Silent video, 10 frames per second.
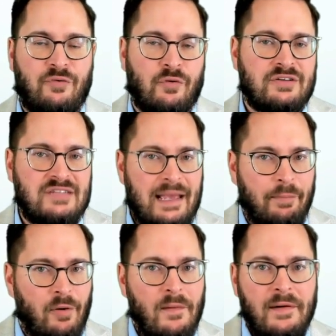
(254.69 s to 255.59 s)
For
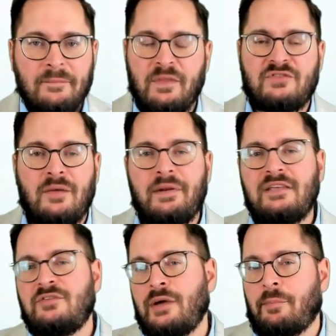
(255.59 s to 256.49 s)
example, if
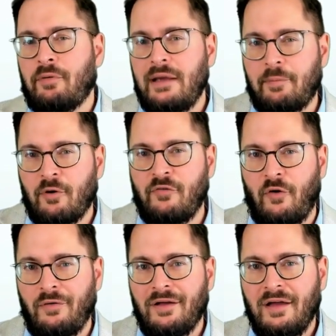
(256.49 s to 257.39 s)
somebody's doing a
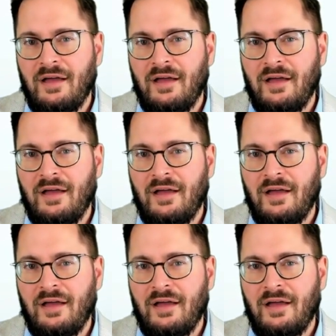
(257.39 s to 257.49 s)
pre-approval